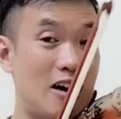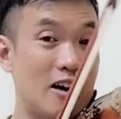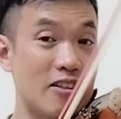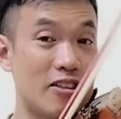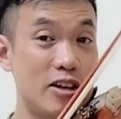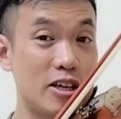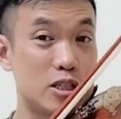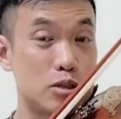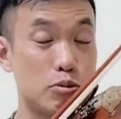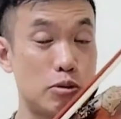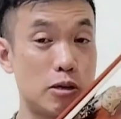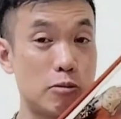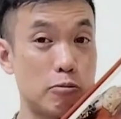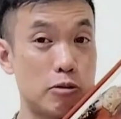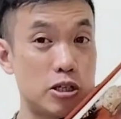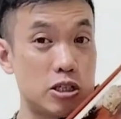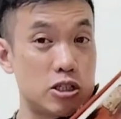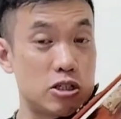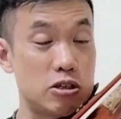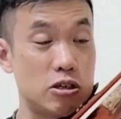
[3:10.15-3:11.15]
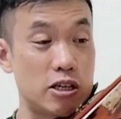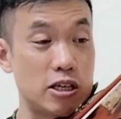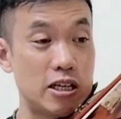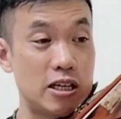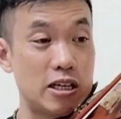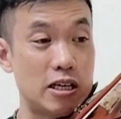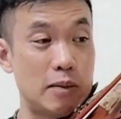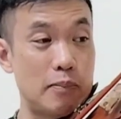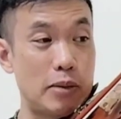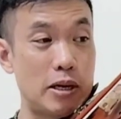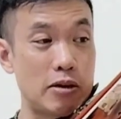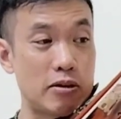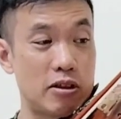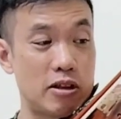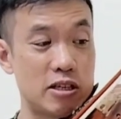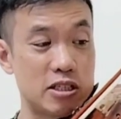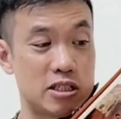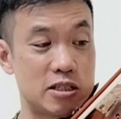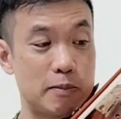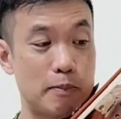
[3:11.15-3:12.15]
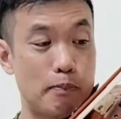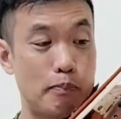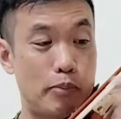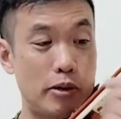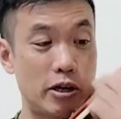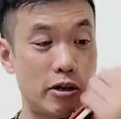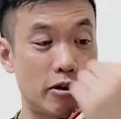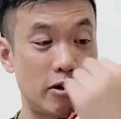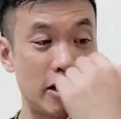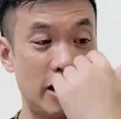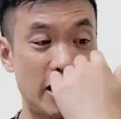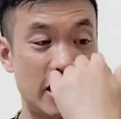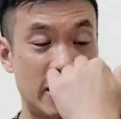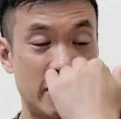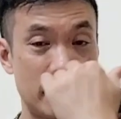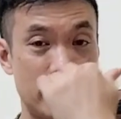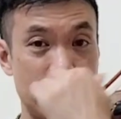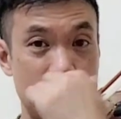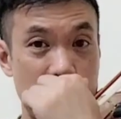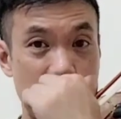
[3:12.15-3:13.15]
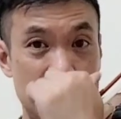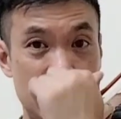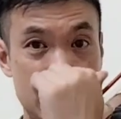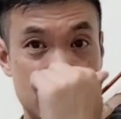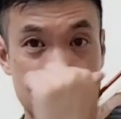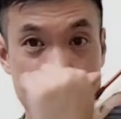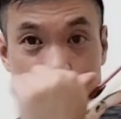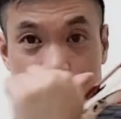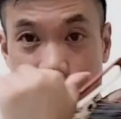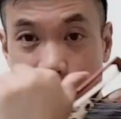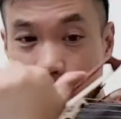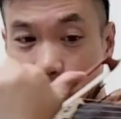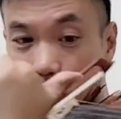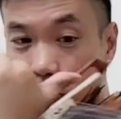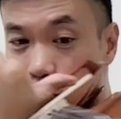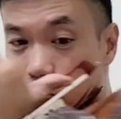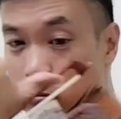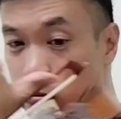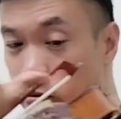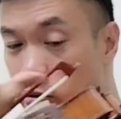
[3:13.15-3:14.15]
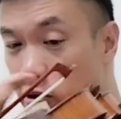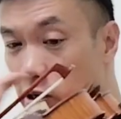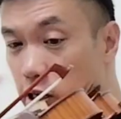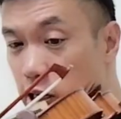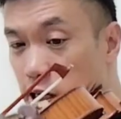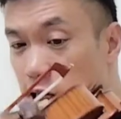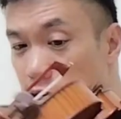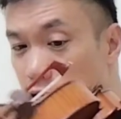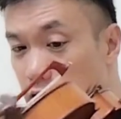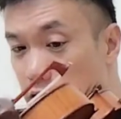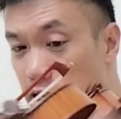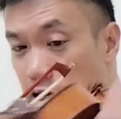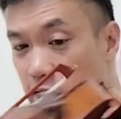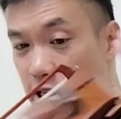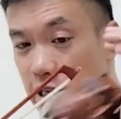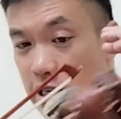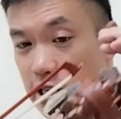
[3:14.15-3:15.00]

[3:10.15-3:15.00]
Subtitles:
On this one, we're just talking about this bitter end release right